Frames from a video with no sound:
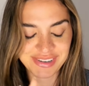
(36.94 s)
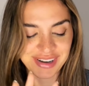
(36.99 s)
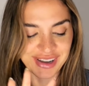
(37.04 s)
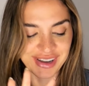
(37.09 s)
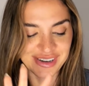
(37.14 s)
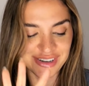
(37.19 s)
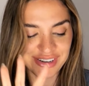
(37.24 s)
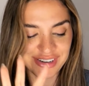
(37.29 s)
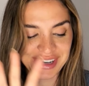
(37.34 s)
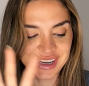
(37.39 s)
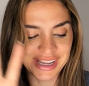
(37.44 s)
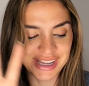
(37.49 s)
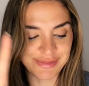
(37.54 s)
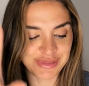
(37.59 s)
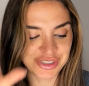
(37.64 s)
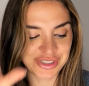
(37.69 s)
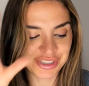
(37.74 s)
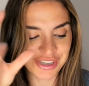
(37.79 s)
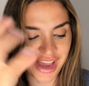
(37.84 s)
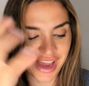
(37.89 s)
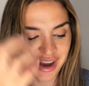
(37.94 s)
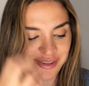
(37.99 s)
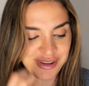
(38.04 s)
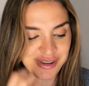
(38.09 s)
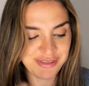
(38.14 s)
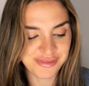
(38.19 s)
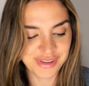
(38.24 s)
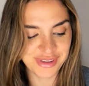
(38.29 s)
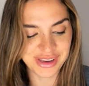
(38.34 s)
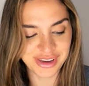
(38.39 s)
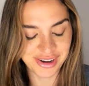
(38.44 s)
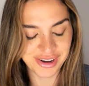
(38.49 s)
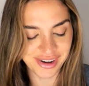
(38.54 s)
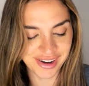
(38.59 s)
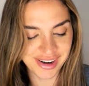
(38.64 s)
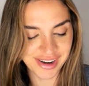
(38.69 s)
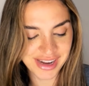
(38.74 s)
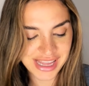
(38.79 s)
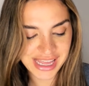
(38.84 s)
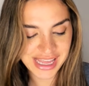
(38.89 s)
under Kim's shadowy
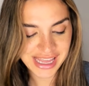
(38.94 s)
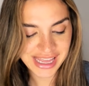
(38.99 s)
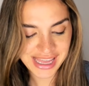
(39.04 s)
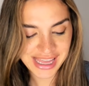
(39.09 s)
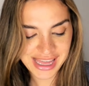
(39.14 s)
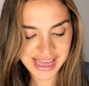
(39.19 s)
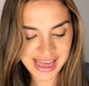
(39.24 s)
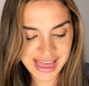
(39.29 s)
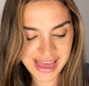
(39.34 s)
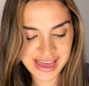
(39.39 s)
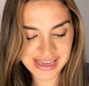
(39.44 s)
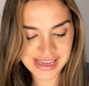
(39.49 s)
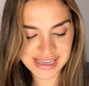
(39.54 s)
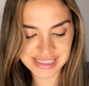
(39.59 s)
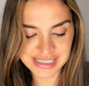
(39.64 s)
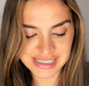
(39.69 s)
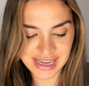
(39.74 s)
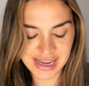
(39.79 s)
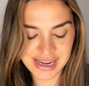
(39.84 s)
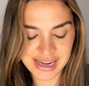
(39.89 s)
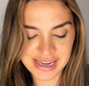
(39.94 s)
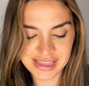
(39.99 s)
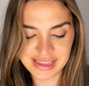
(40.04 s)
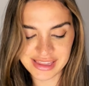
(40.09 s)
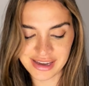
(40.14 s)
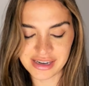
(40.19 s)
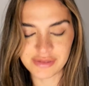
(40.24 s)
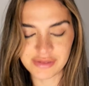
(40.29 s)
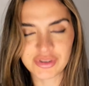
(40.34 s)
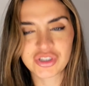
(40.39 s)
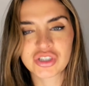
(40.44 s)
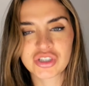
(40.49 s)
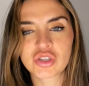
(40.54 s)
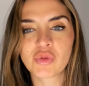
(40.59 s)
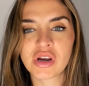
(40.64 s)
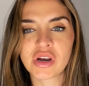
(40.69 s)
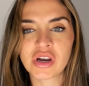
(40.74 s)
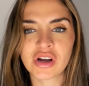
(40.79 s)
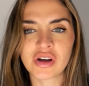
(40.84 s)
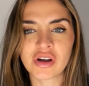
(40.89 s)
figure, and I thought it was
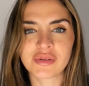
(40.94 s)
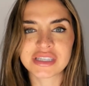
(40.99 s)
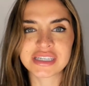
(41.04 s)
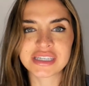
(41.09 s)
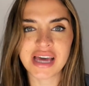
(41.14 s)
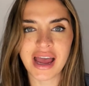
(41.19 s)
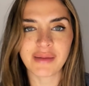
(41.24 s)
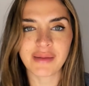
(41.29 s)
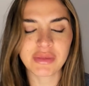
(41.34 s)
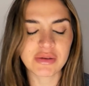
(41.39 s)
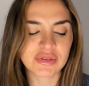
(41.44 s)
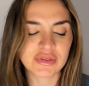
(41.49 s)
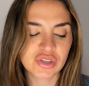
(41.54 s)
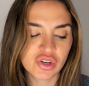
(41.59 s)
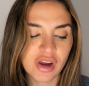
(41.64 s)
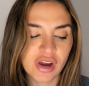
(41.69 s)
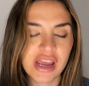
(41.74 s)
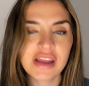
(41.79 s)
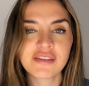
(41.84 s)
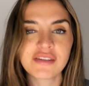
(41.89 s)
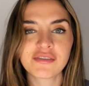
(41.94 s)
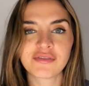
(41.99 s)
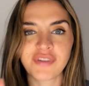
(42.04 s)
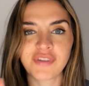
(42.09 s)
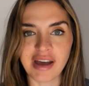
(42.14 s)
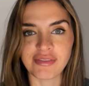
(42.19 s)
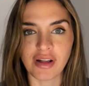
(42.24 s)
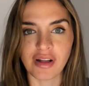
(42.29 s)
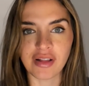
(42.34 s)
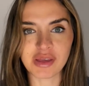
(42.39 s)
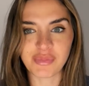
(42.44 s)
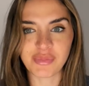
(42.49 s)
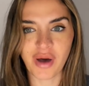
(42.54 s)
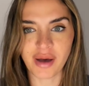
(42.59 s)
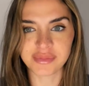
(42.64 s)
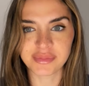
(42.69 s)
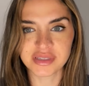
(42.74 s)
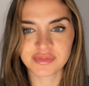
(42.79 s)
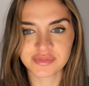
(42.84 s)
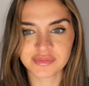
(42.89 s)
just a winner. It was timely, it was great. 5
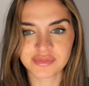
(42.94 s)
lollipops.